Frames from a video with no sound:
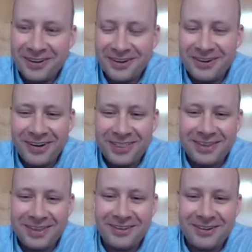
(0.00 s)
You know, I
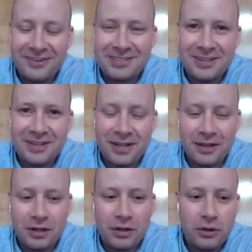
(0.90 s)
think you always hear
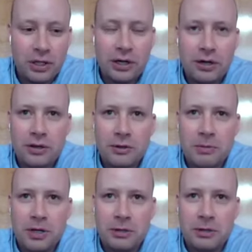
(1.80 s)
that like, oh, they inherited their
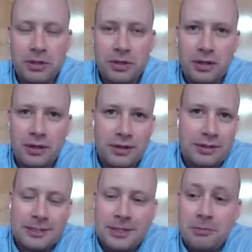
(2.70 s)
money, but
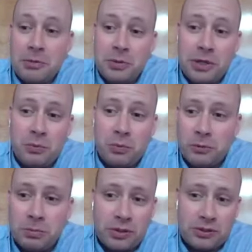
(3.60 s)
I mean, we had
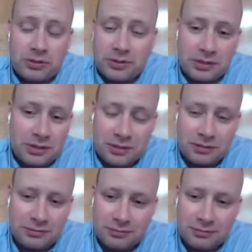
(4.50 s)
one person that did,